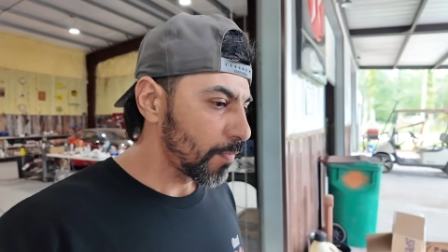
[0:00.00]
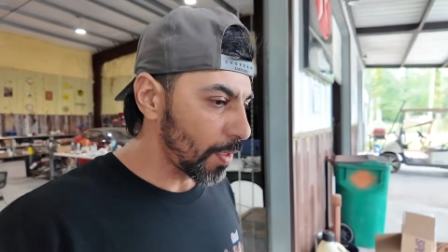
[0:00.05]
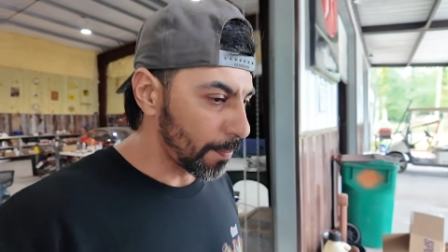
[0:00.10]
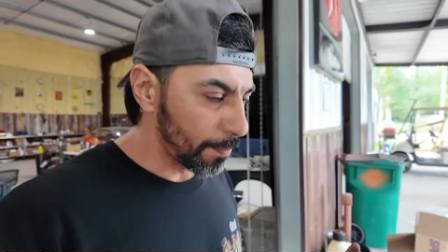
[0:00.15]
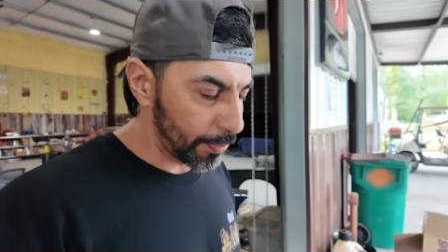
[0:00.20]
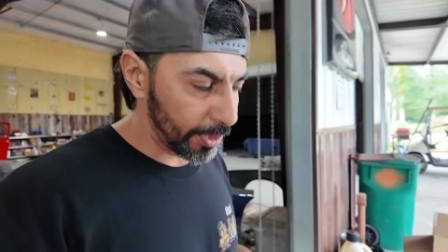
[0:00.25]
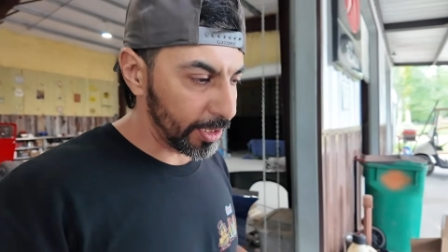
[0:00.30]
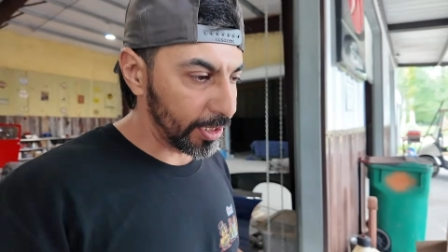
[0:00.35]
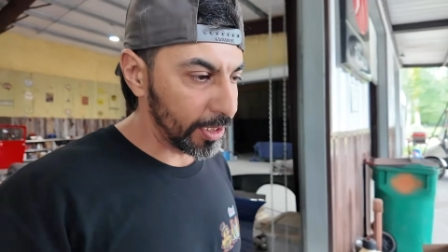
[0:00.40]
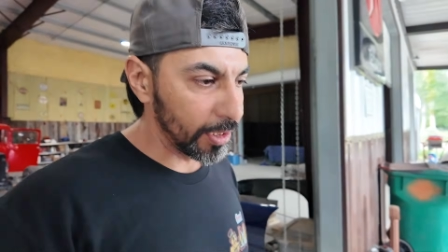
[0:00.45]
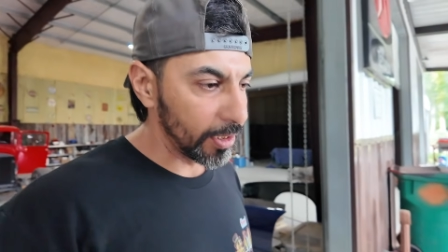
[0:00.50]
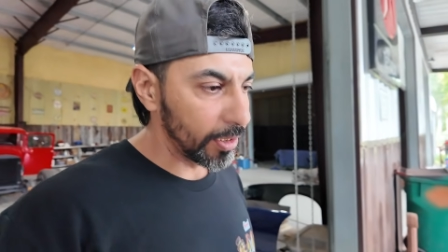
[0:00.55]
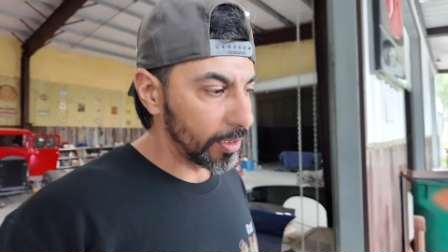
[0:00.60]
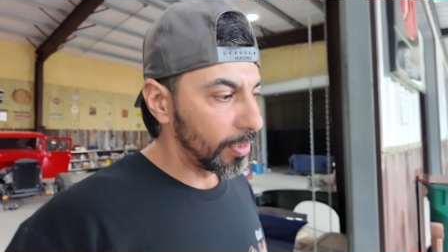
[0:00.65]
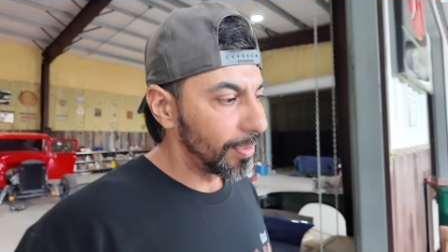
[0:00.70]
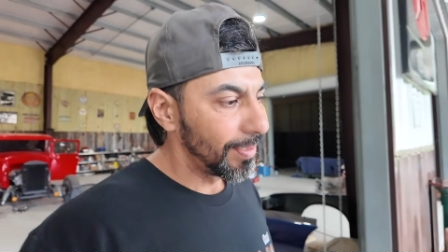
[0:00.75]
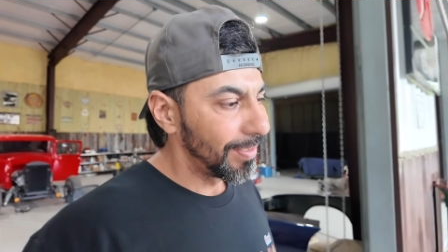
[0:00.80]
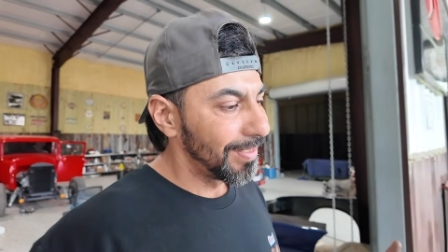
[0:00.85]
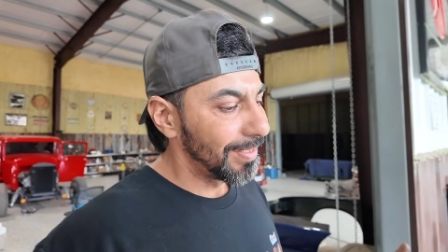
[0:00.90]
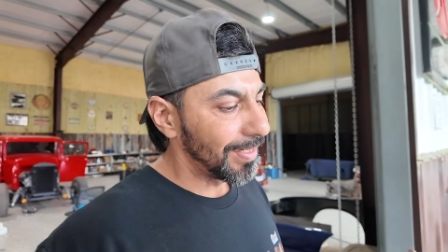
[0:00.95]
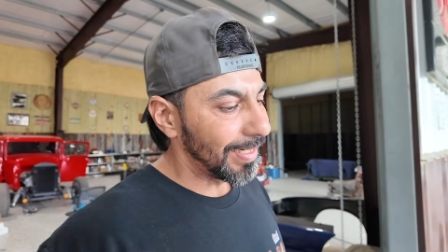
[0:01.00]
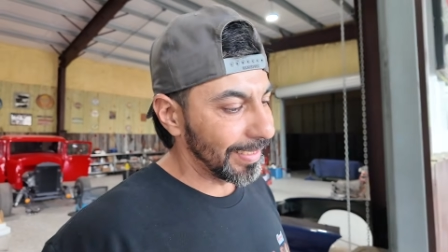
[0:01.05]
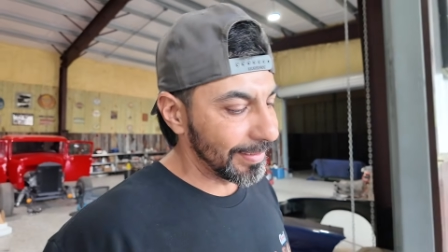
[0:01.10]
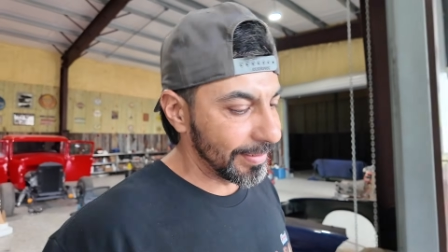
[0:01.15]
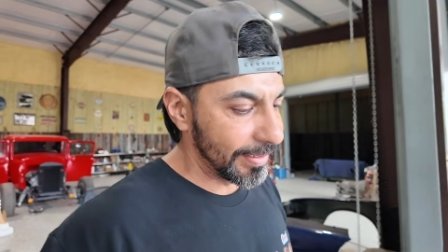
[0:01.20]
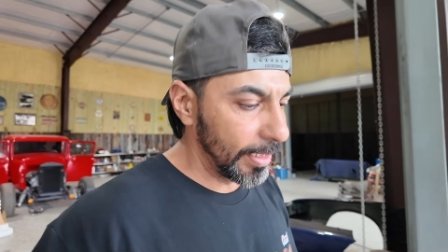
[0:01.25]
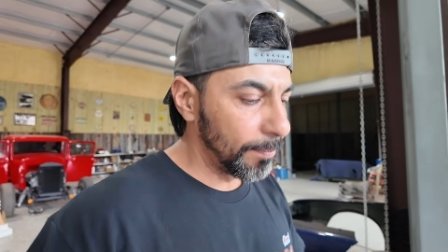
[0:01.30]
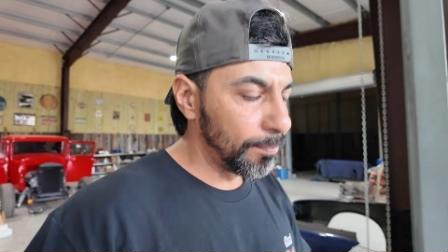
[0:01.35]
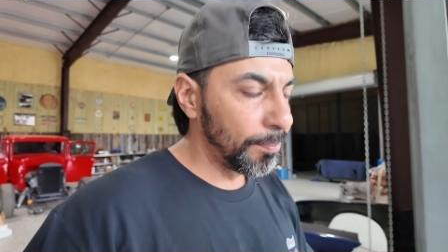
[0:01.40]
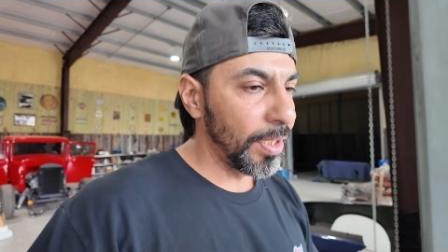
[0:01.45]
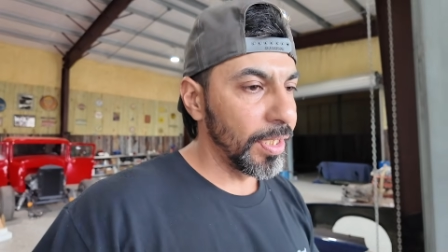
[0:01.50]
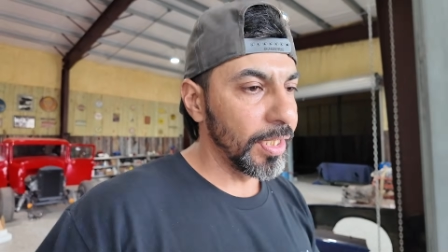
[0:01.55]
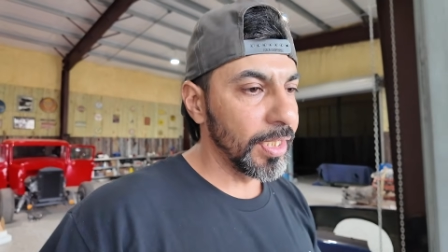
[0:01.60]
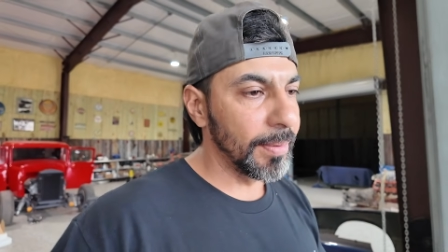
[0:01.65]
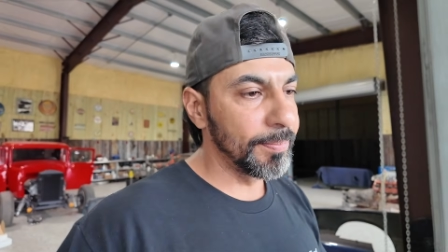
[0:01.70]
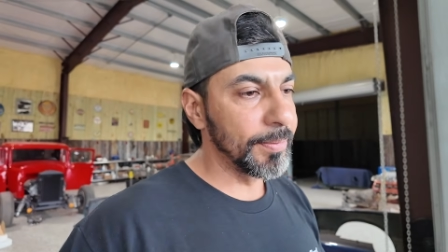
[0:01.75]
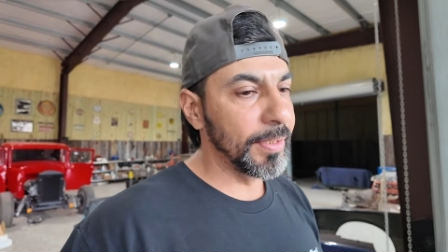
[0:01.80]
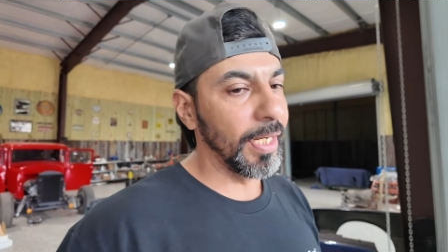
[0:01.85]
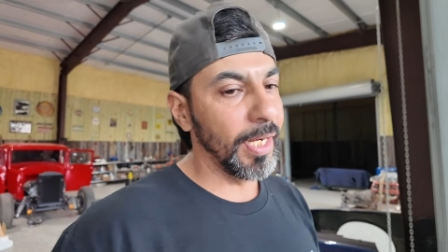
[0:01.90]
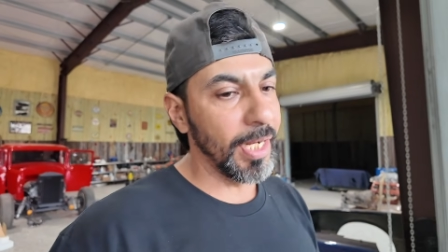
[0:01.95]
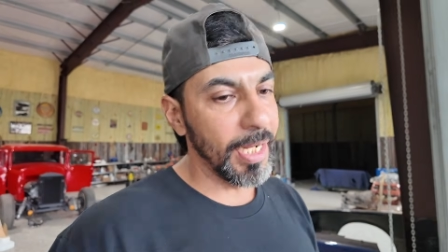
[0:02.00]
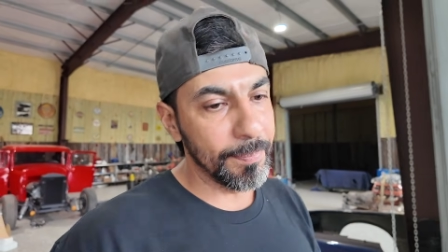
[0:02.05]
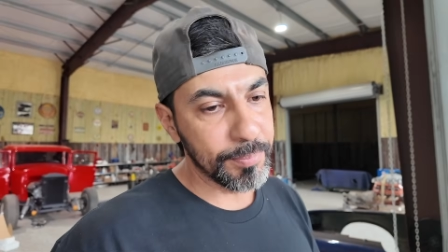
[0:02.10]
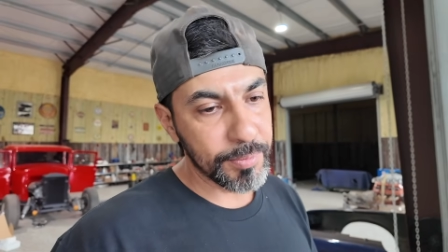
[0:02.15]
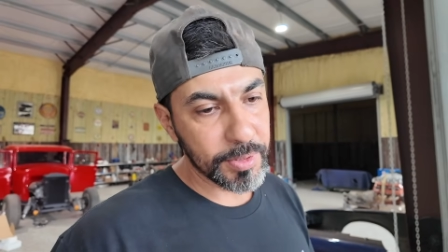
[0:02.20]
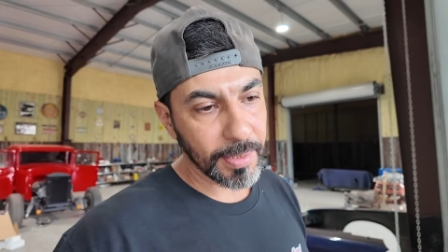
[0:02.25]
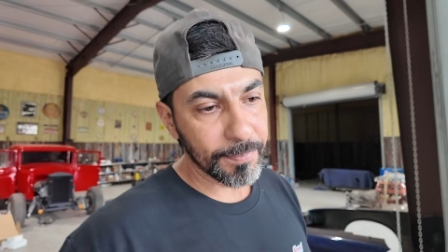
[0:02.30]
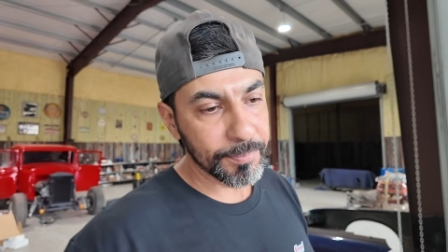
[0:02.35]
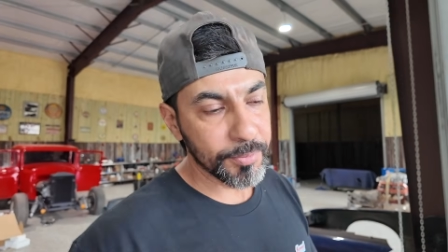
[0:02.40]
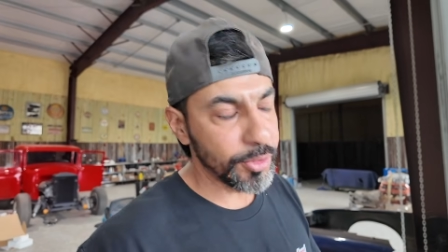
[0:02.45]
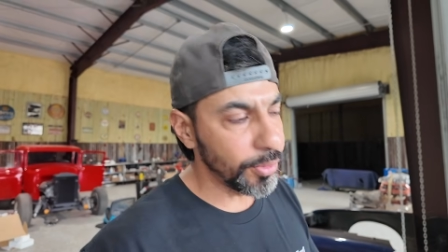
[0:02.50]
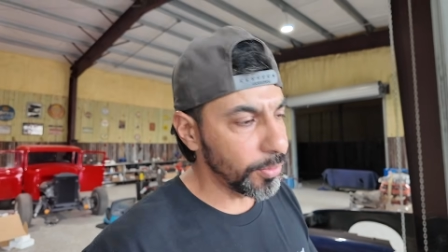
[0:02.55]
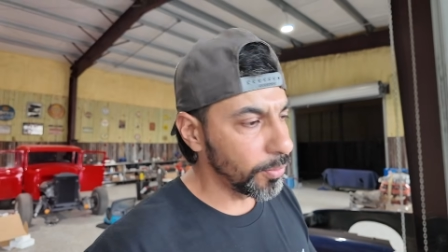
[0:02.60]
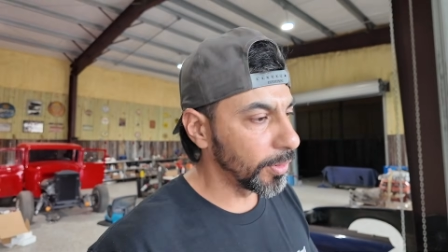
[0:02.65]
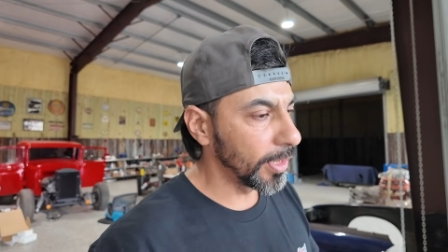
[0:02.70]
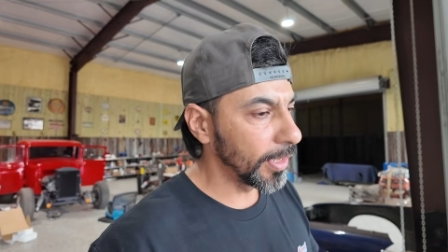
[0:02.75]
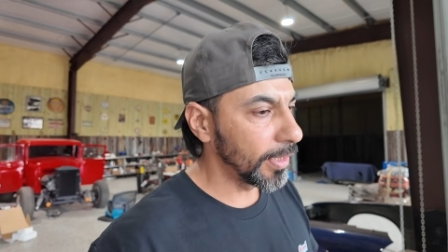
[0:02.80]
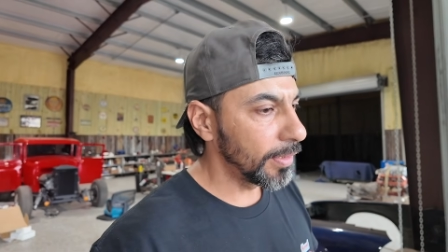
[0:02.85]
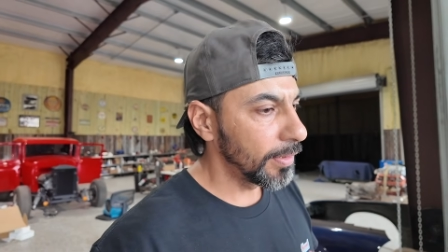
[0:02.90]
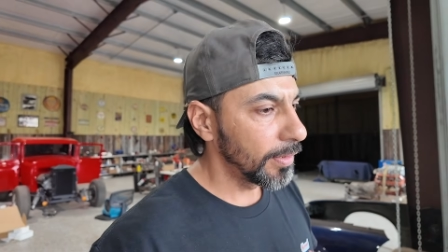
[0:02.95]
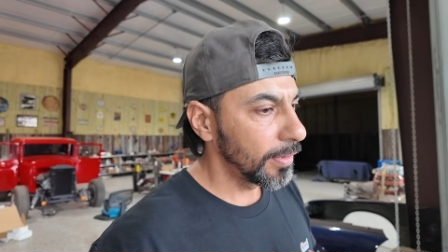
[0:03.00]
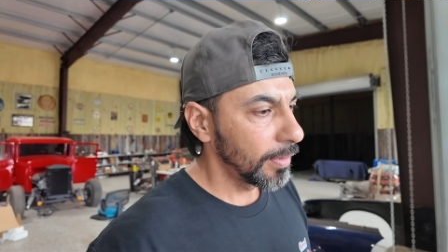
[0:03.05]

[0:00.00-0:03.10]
pretty good. I did plug up the laptop to it